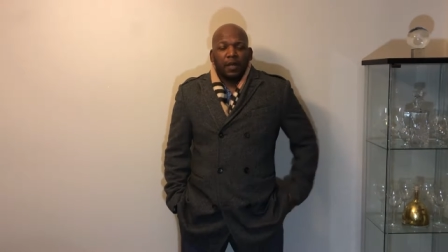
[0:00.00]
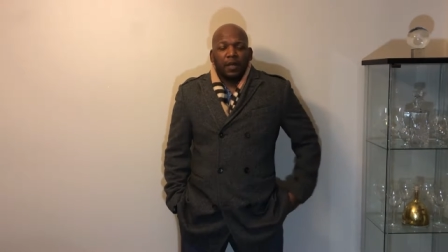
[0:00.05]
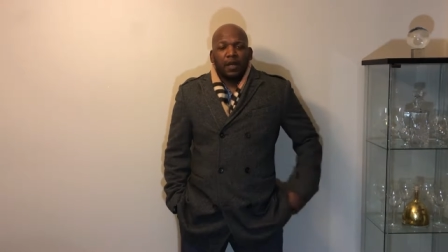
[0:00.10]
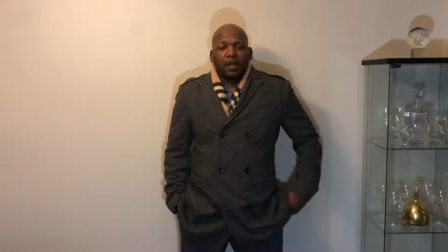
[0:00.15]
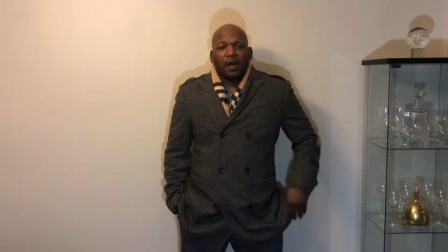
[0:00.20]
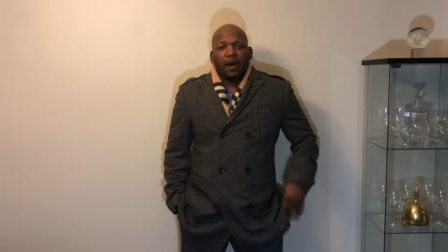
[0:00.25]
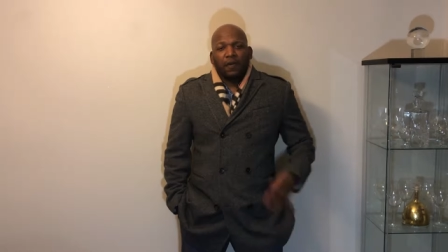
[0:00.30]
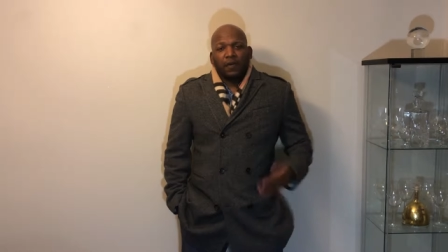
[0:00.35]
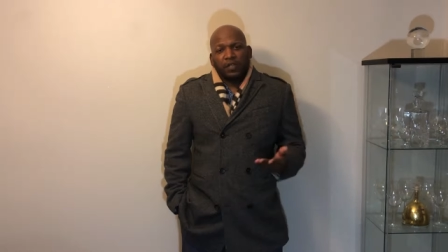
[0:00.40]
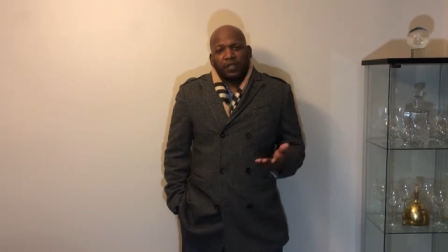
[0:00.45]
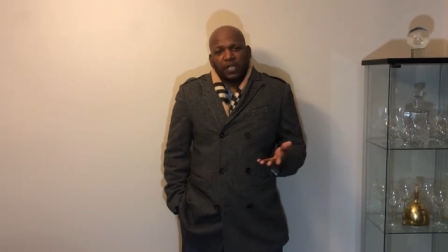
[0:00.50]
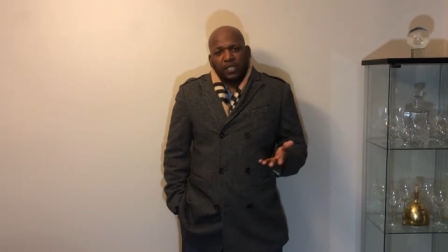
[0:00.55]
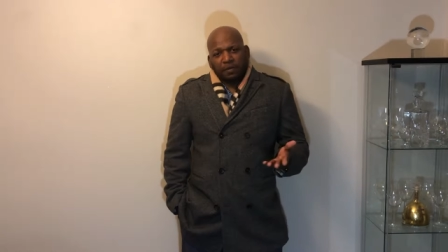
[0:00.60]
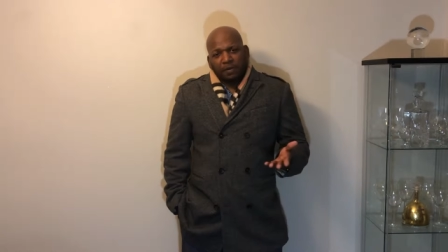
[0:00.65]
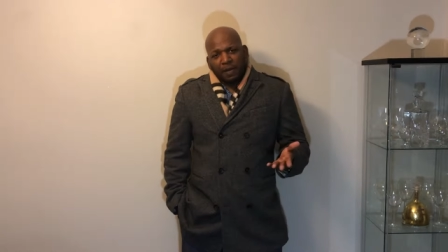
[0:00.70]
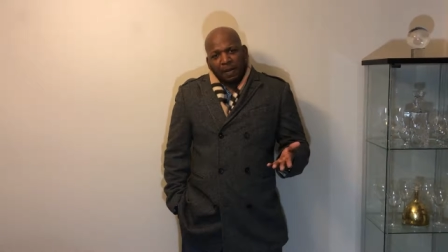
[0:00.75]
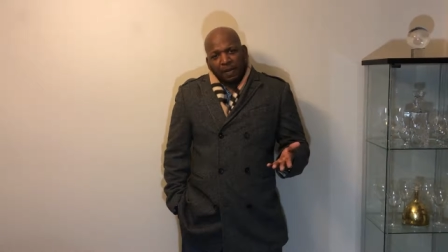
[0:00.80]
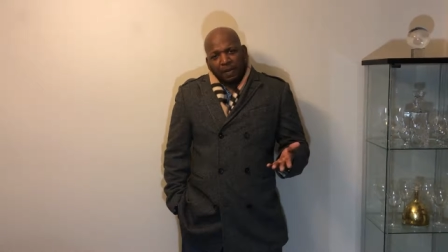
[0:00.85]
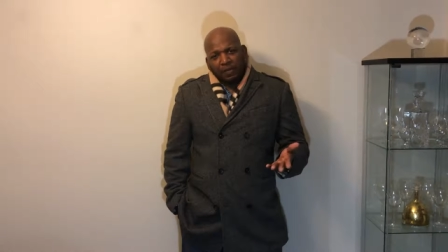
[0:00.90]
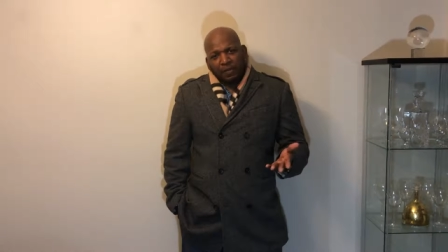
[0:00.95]
and other
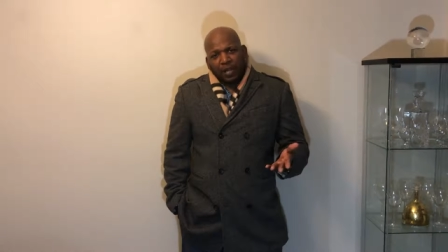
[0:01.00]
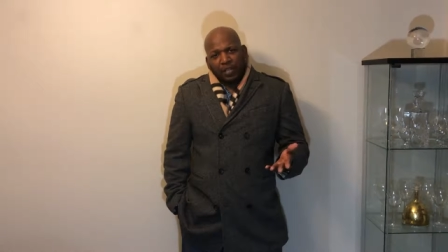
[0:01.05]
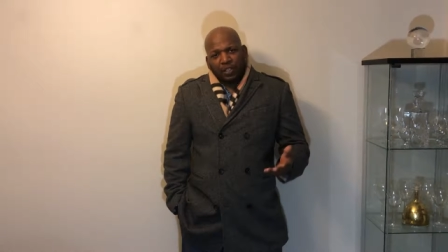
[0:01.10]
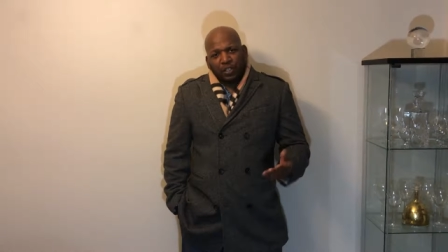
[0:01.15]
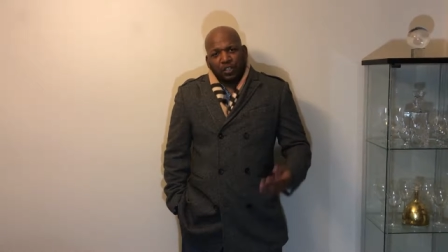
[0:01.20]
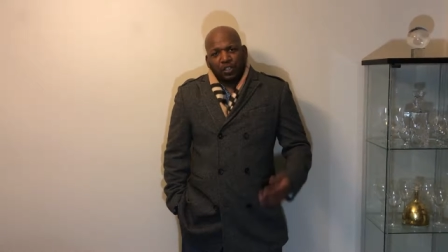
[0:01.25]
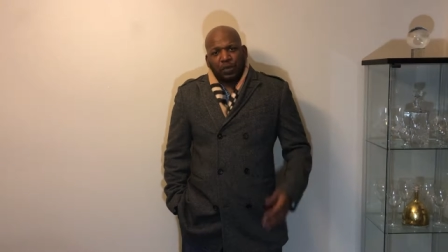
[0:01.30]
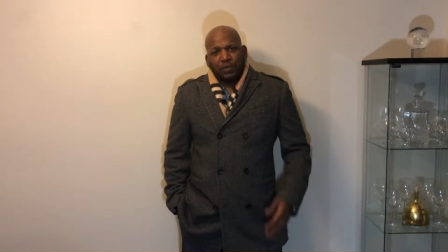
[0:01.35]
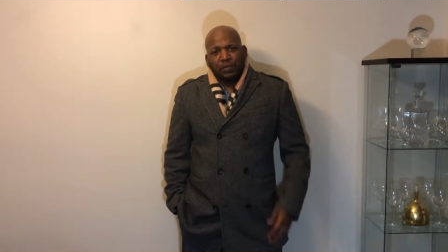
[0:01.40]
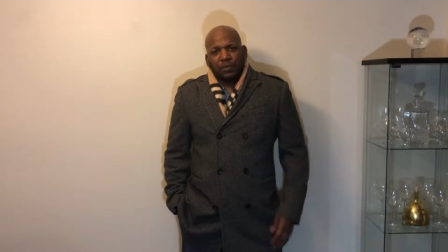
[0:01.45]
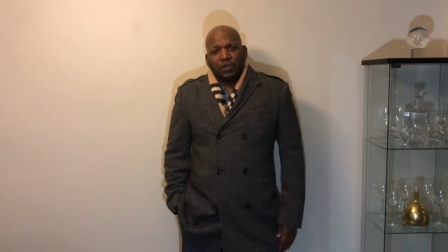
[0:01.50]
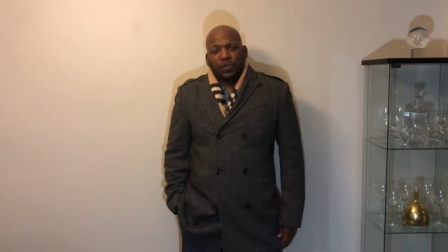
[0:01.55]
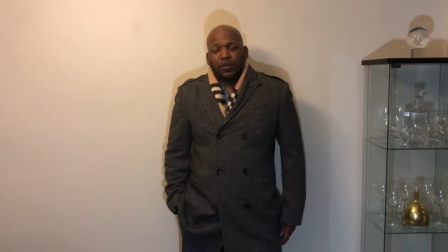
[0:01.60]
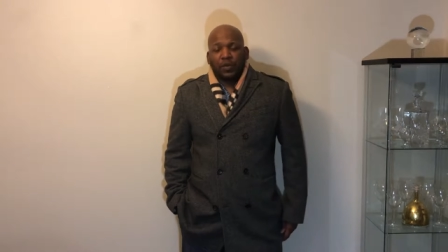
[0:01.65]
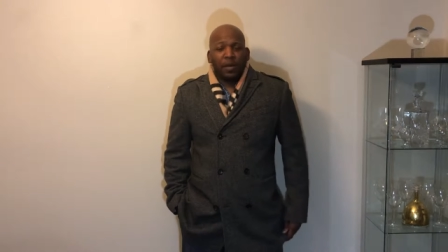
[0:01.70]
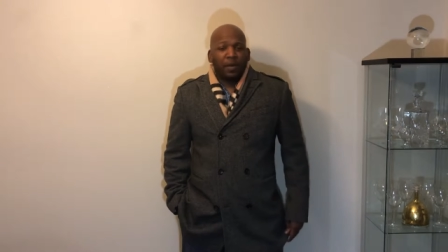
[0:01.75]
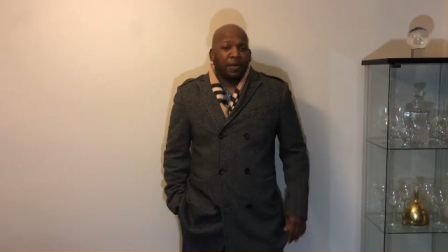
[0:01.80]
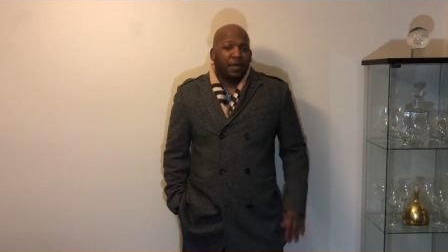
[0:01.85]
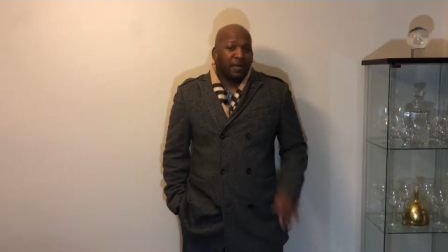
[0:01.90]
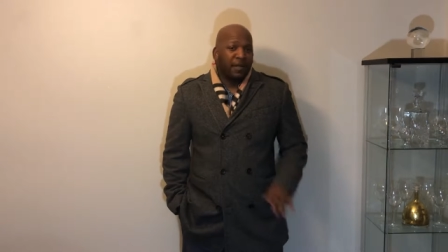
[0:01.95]
things, maybe relationships
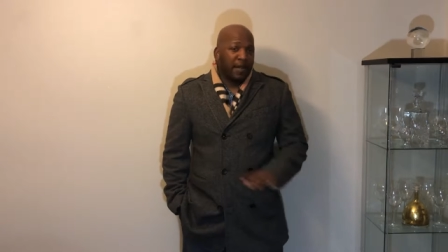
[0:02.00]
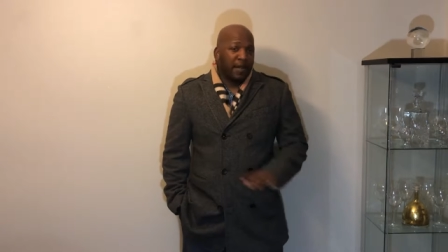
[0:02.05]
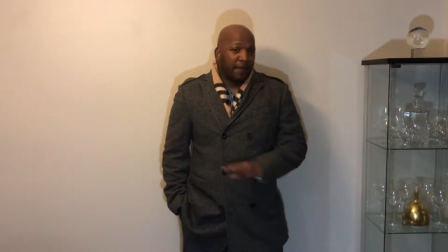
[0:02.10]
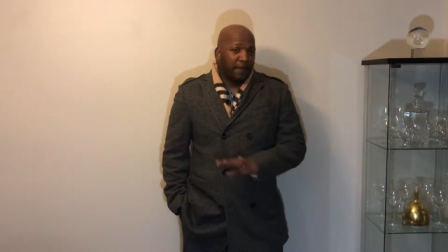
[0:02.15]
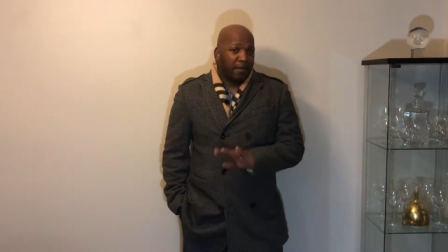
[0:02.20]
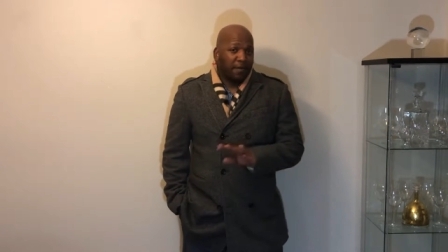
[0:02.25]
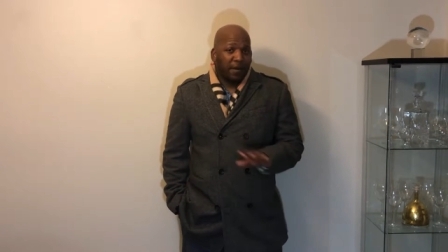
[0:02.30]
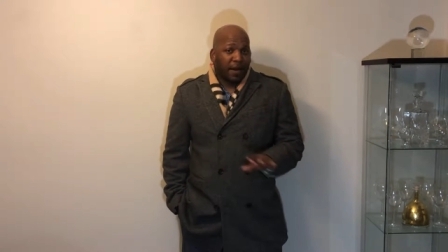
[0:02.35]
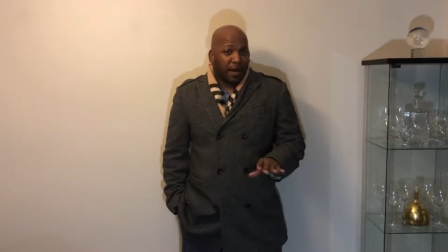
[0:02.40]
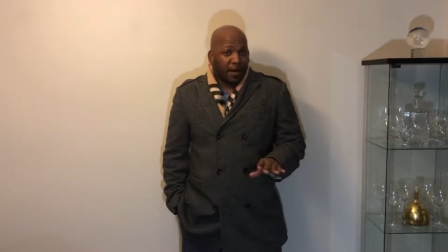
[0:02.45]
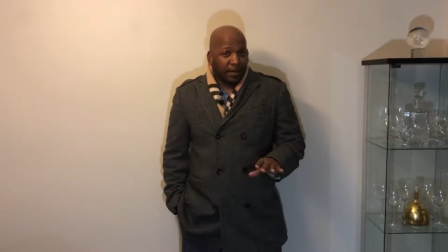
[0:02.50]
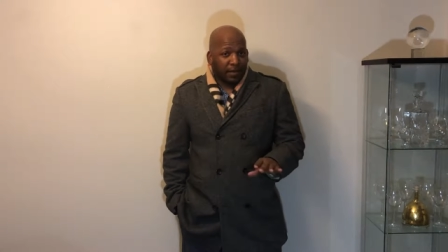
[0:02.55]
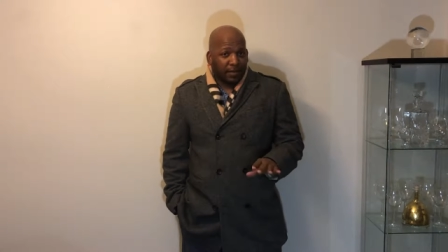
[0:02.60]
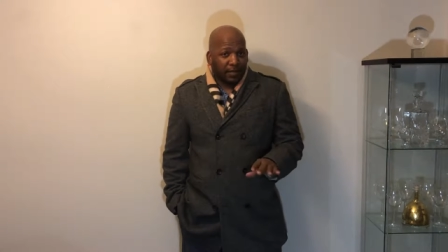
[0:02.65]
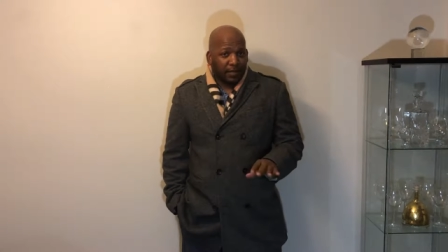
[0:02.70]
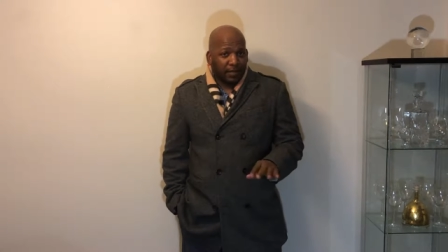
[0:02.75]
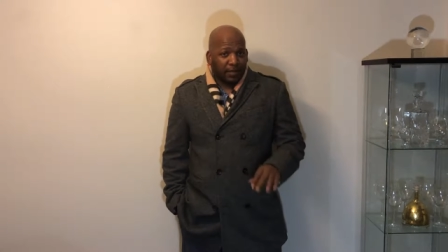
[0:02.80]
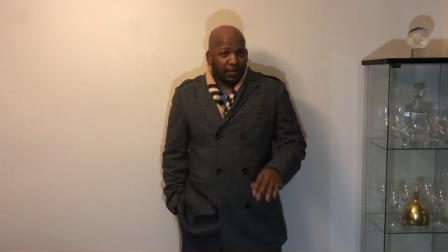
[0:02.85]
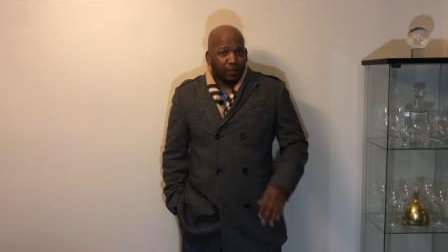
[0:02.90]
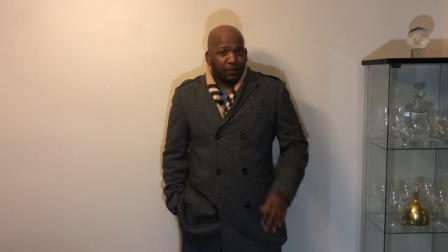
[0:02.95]
as well, but never
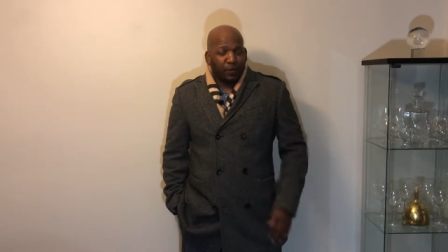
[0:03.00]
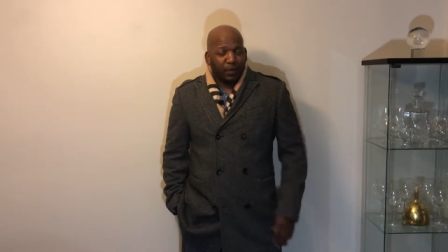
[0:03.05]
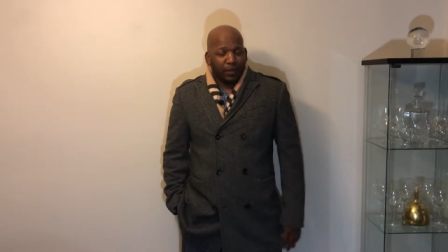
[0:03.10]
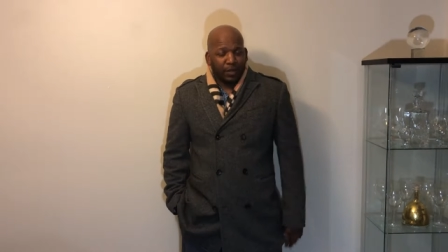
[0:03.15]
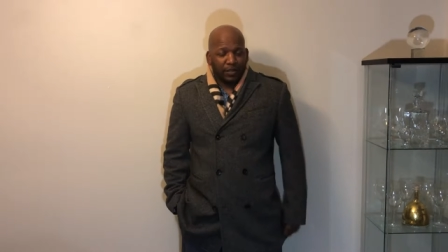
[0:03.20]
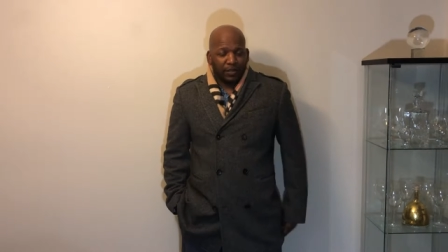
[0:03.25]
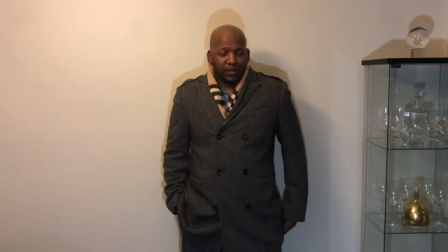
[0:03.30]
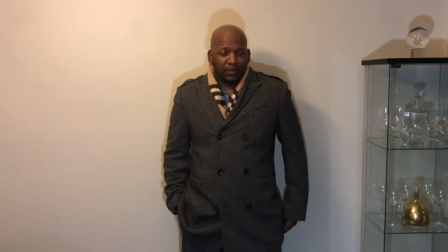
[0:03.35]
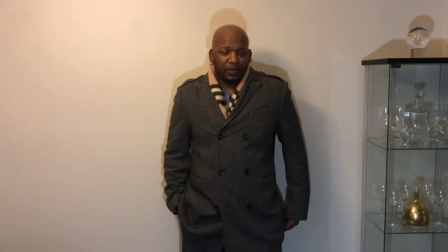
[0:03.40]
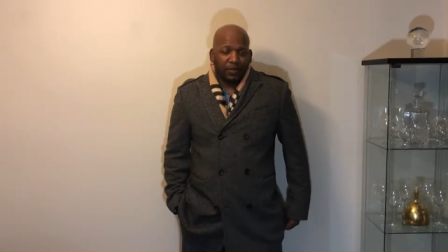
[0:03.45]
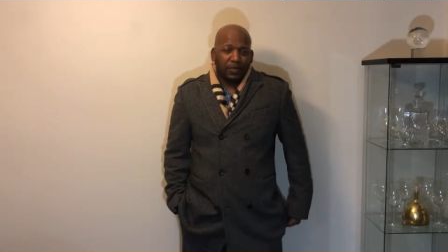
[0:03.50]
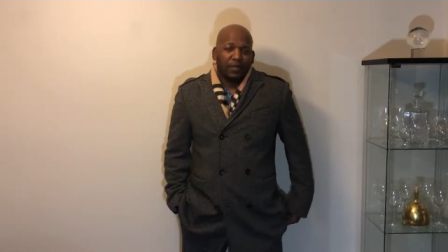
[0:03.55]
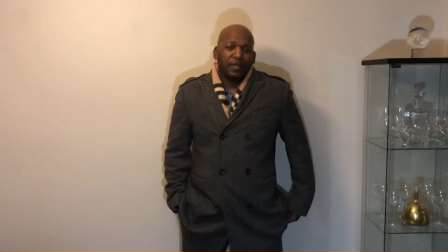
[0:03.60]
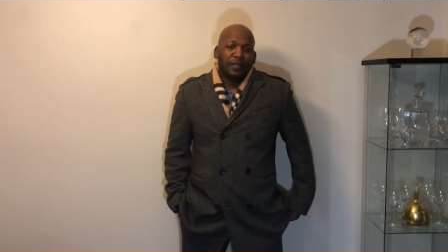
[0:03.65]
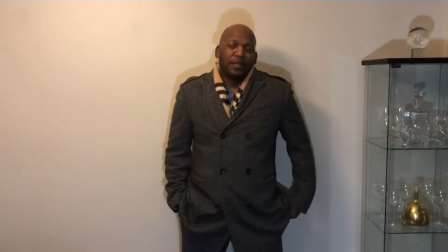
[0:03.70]
politics or religion.